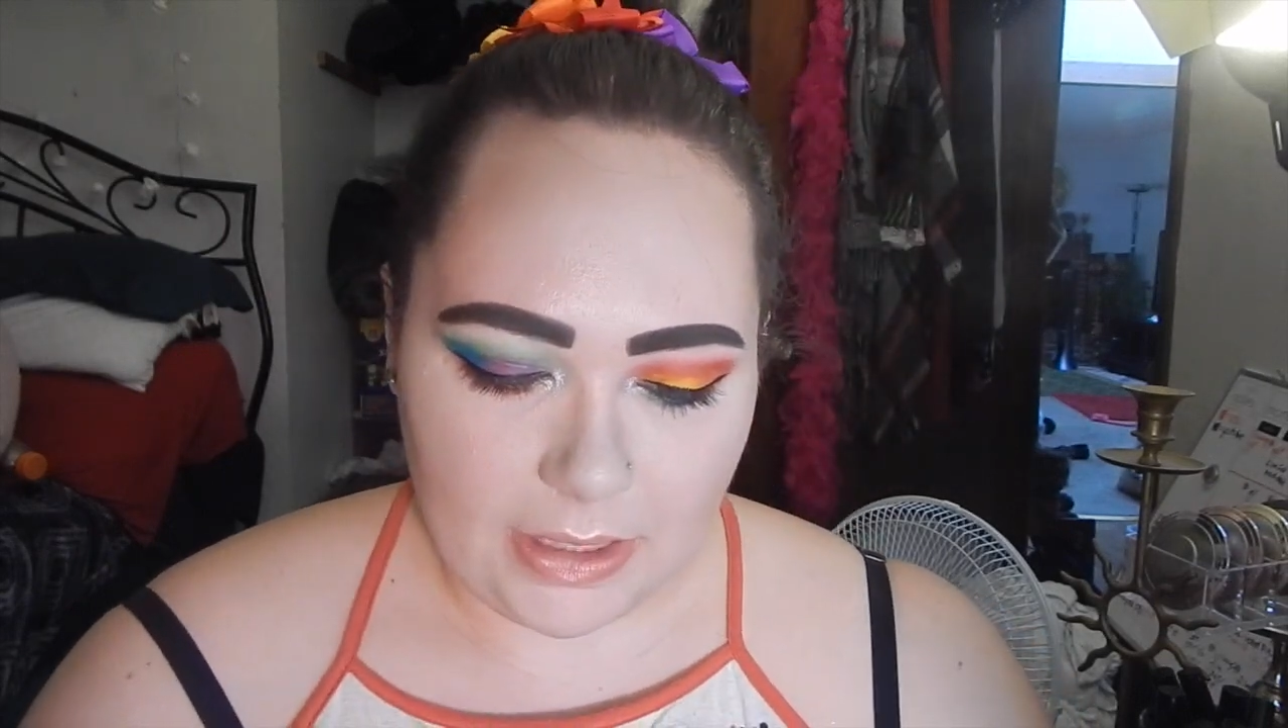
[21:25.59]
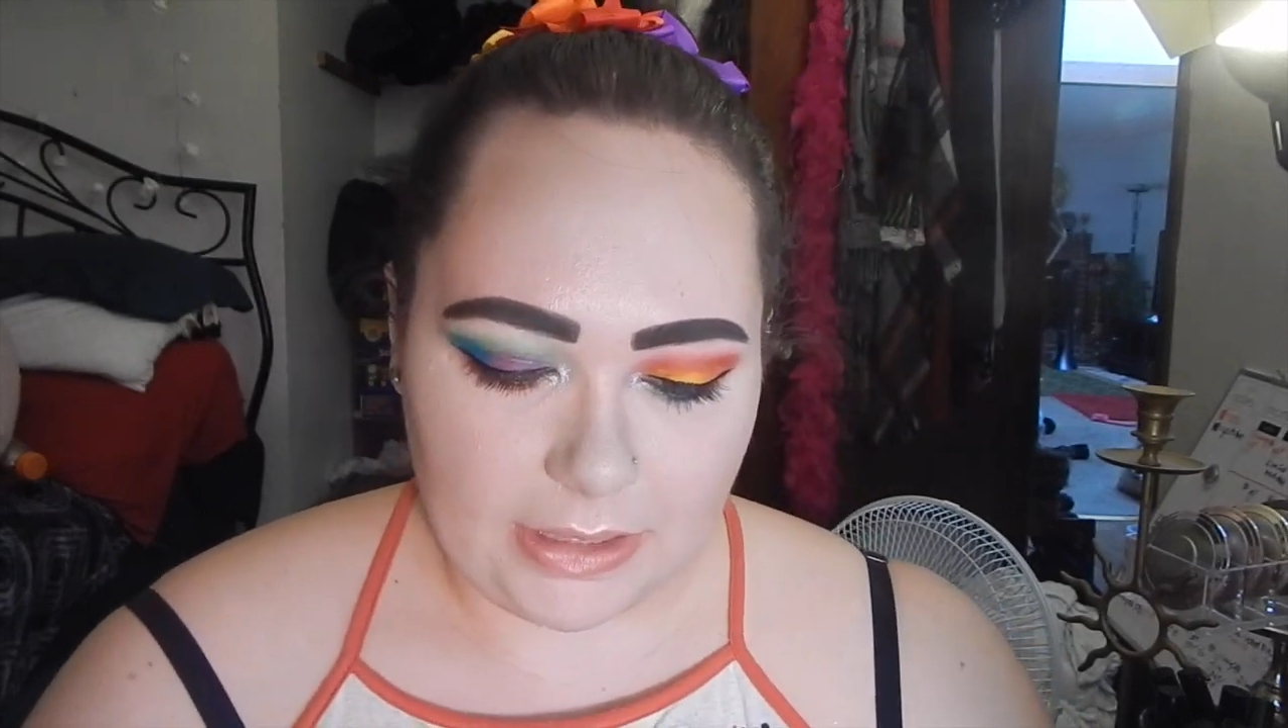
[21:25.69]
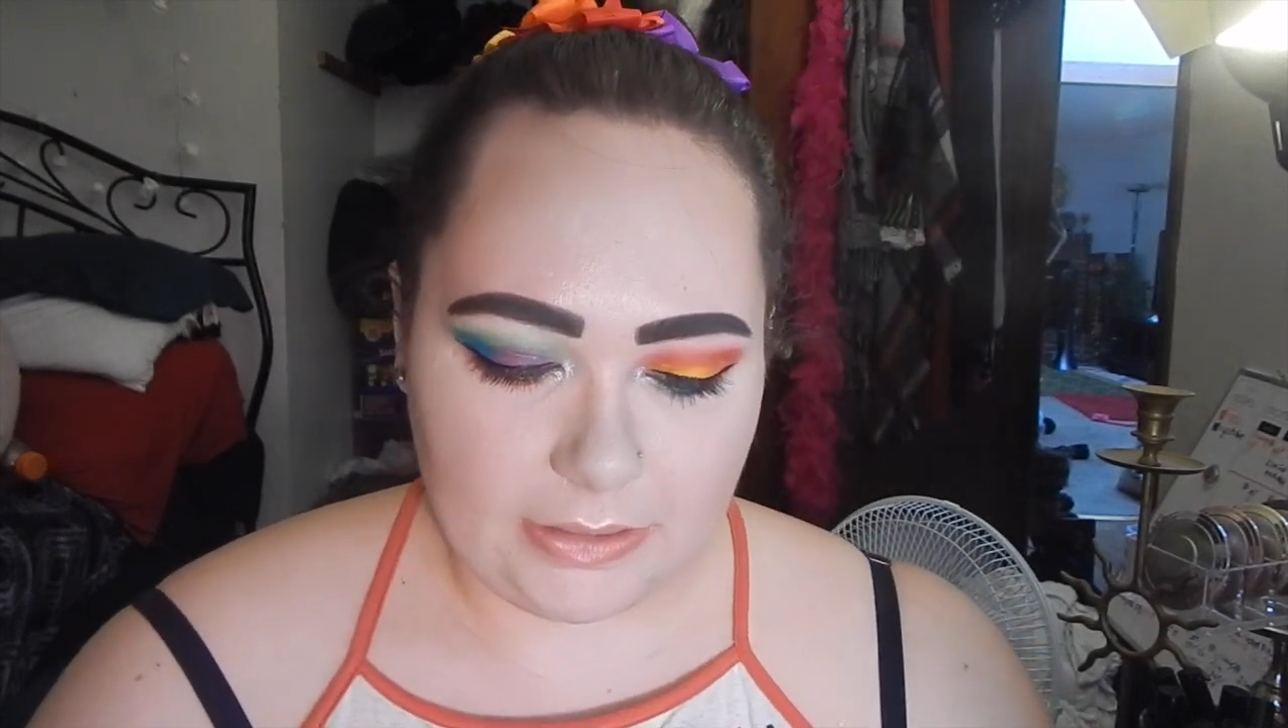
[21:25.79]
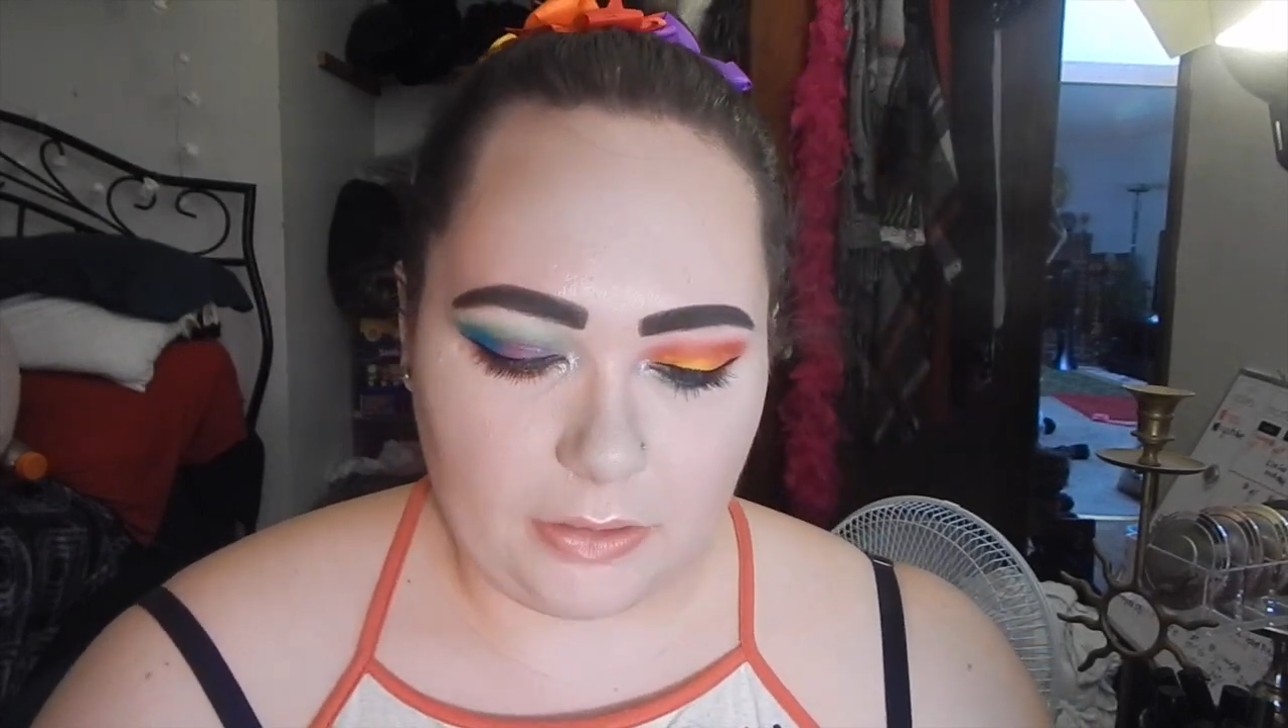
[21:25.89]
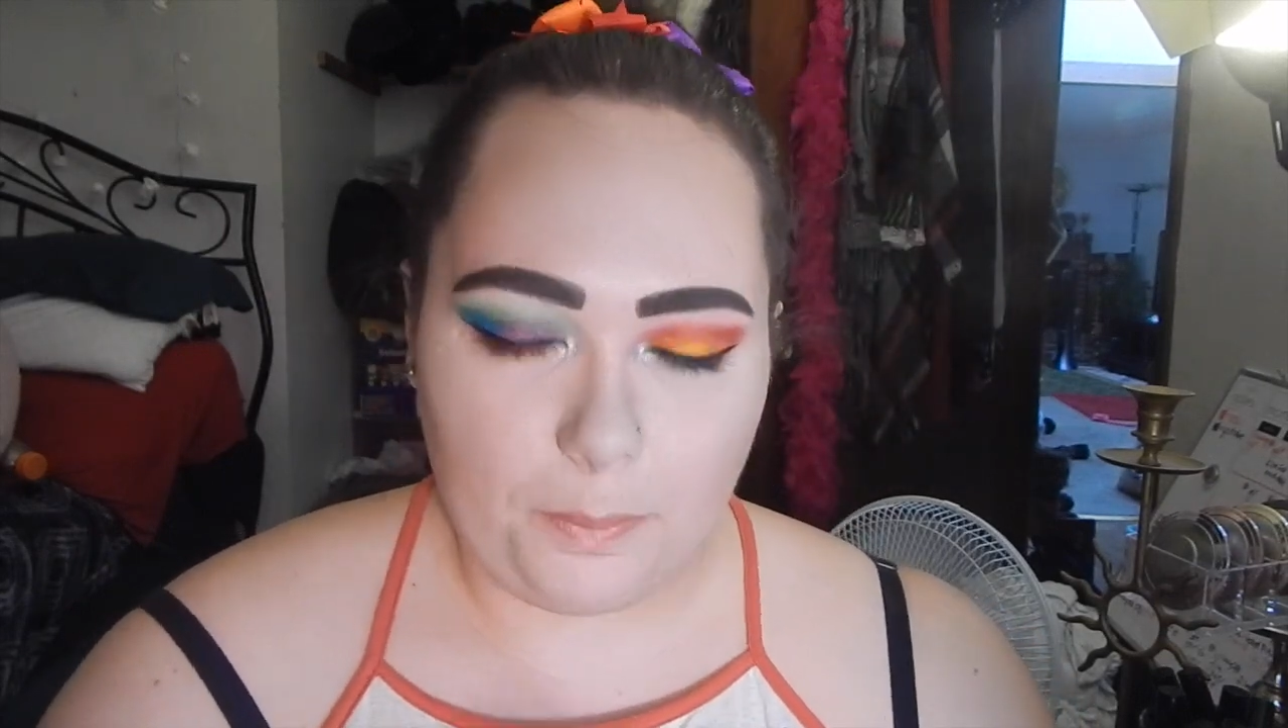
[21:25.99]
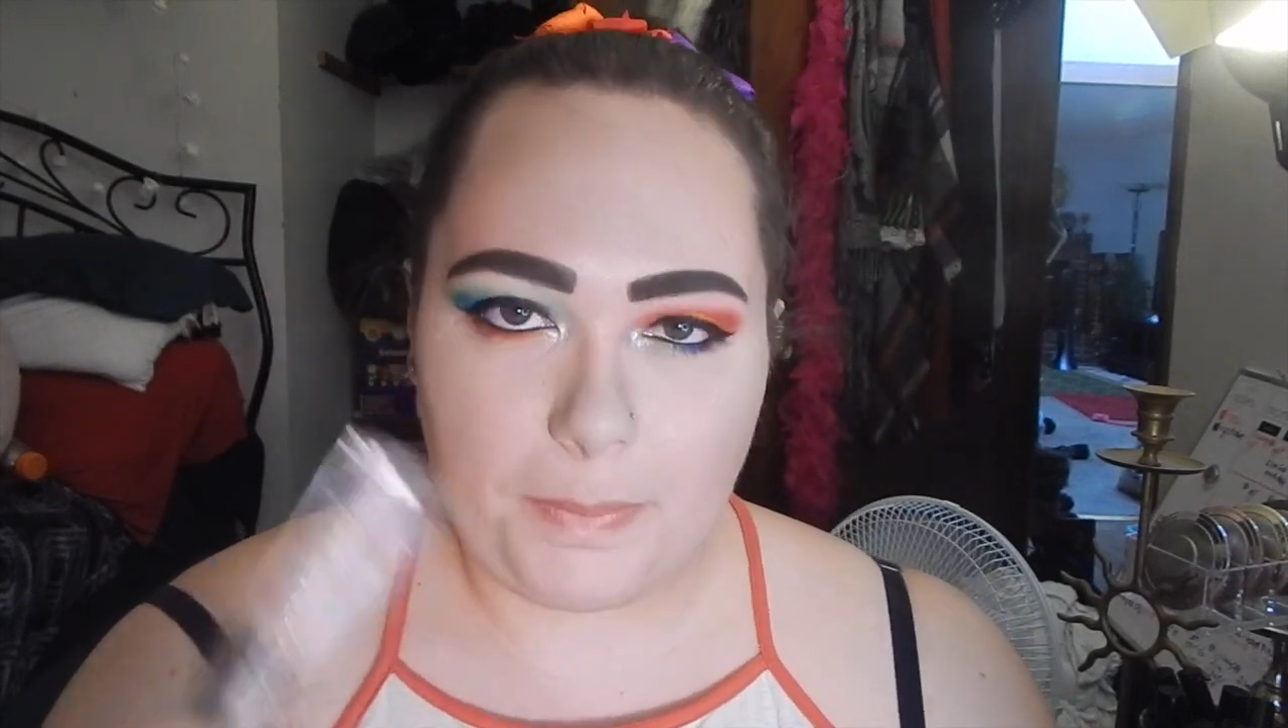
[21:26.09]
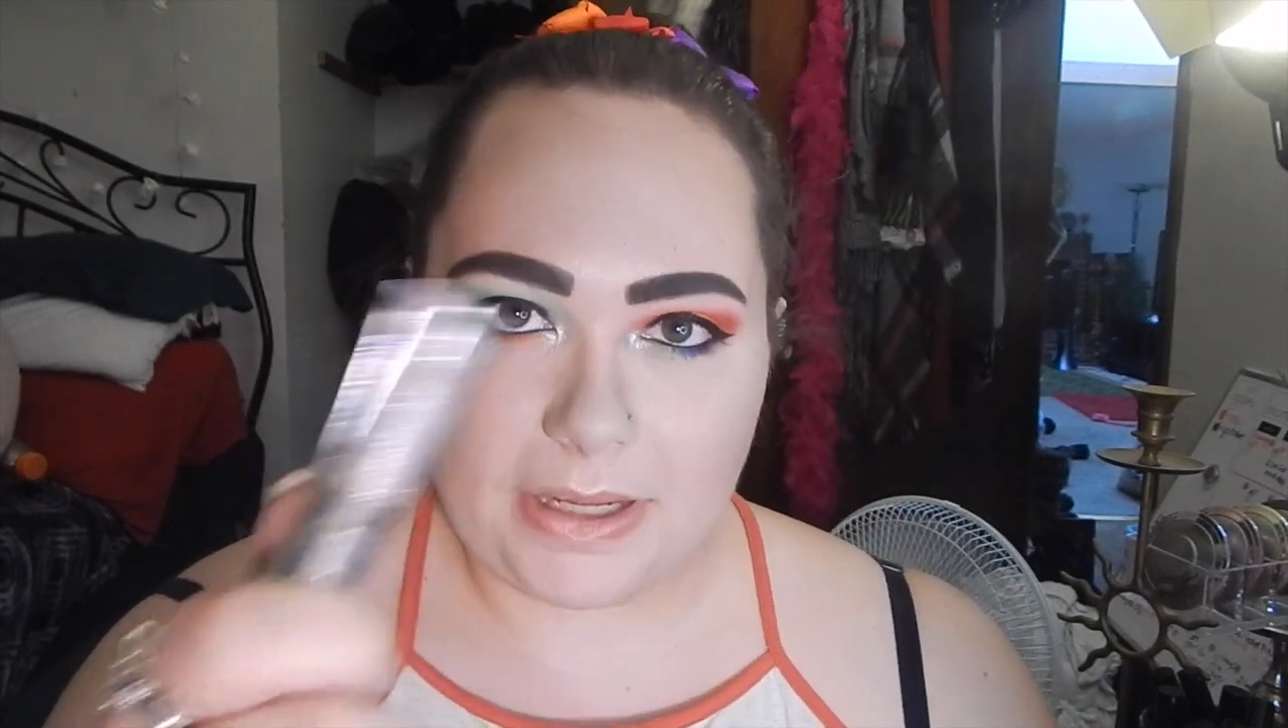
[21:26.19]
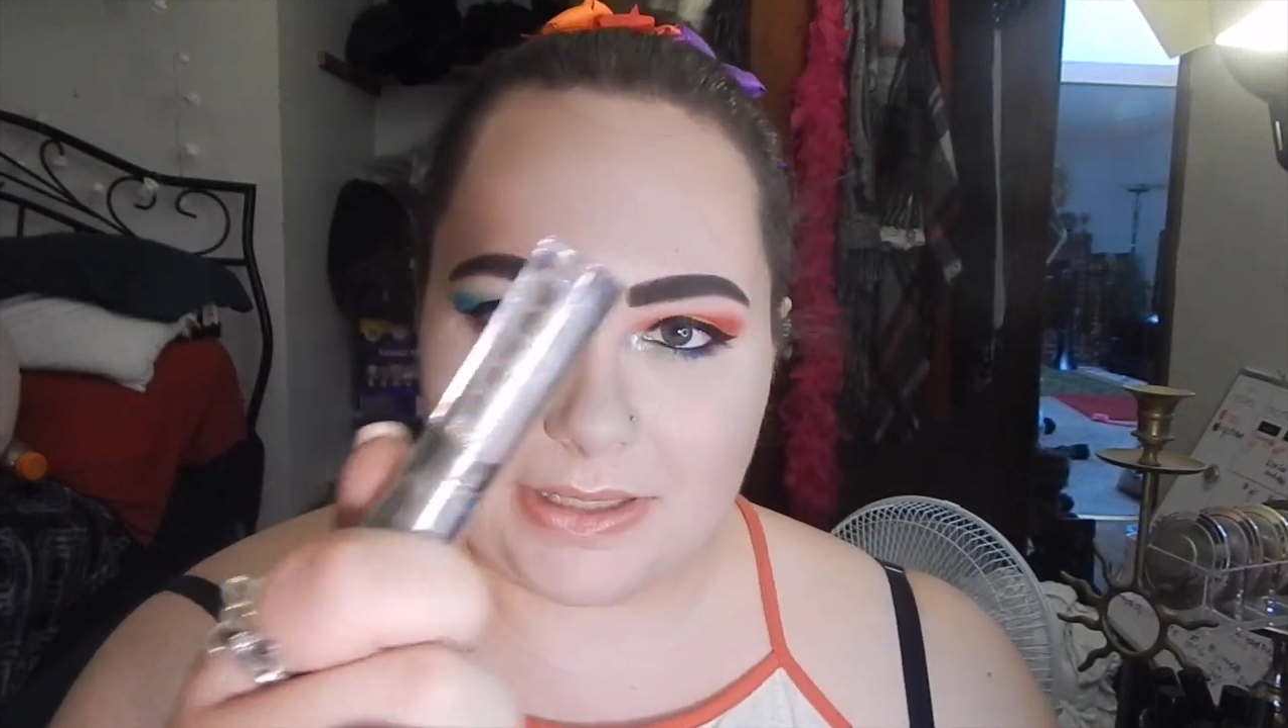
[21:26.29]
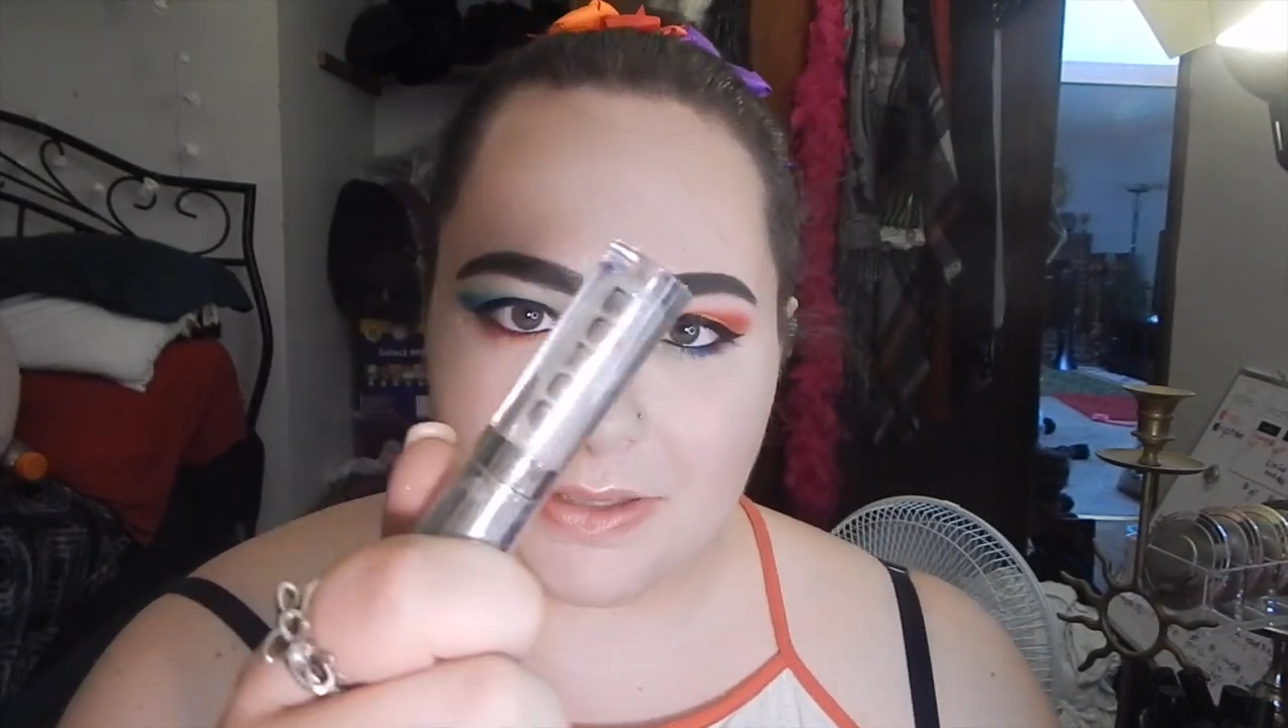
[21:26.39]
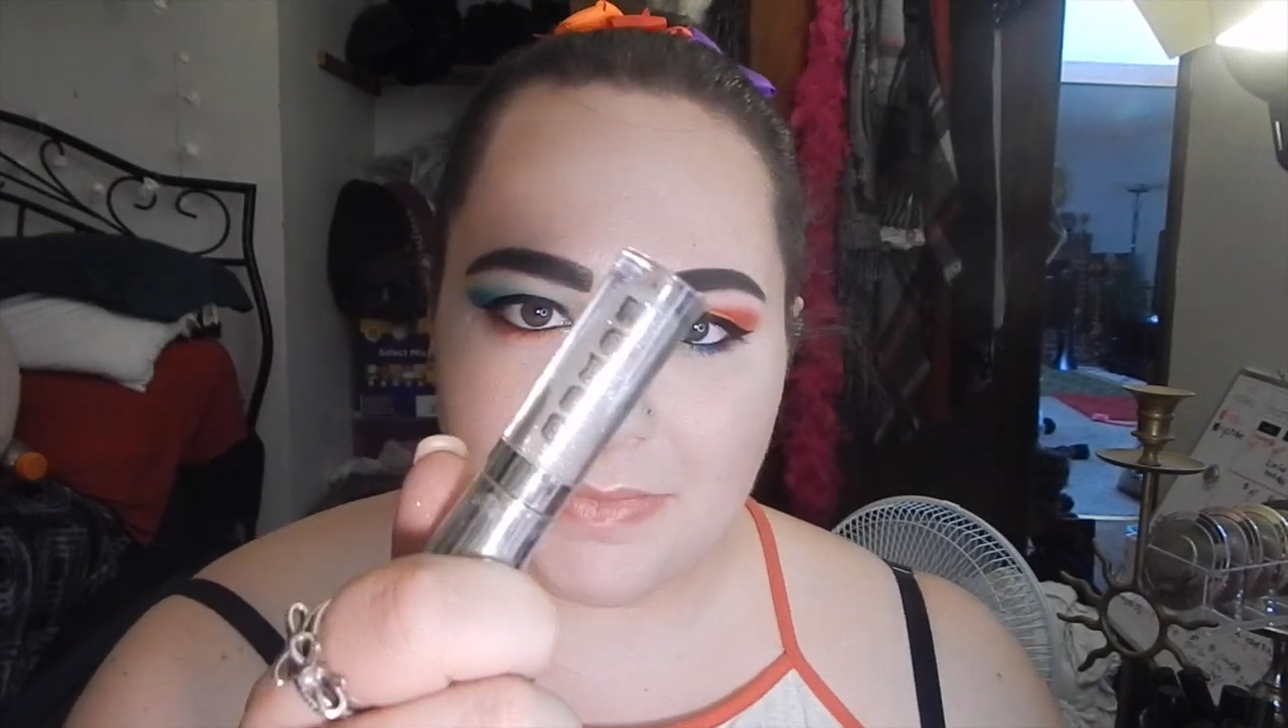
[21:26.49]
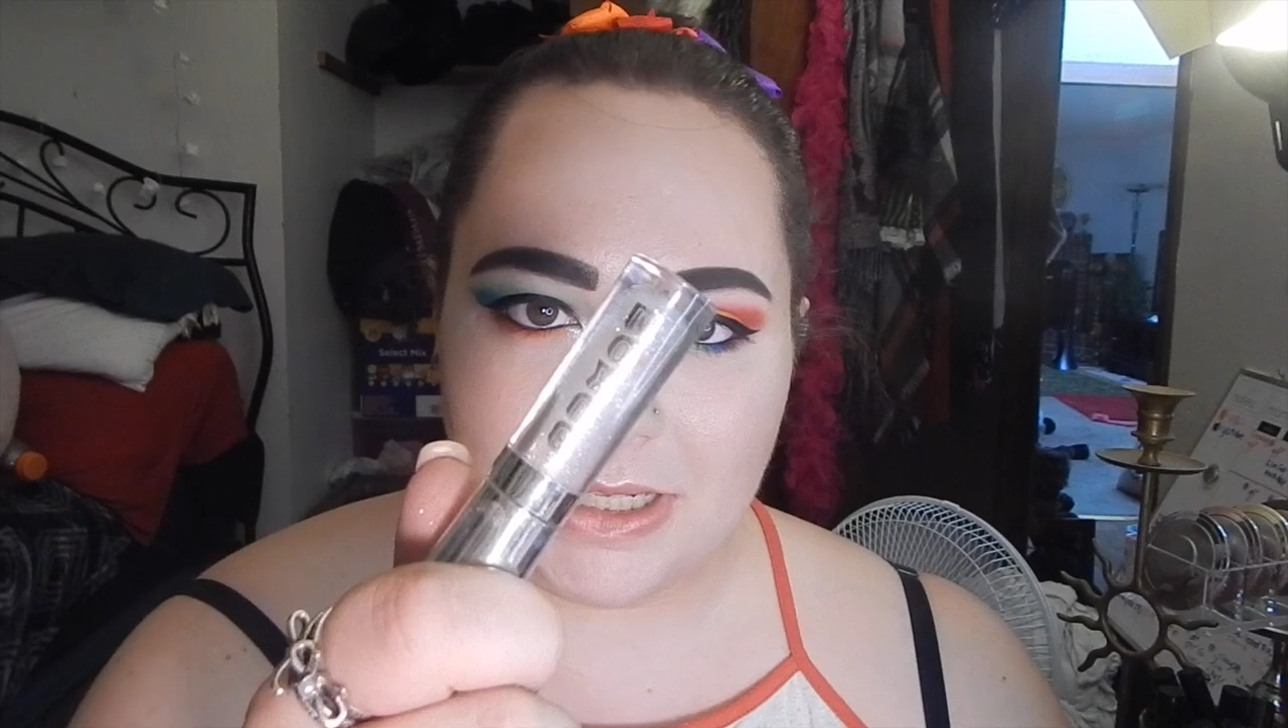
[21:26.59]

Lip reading: a little Buxom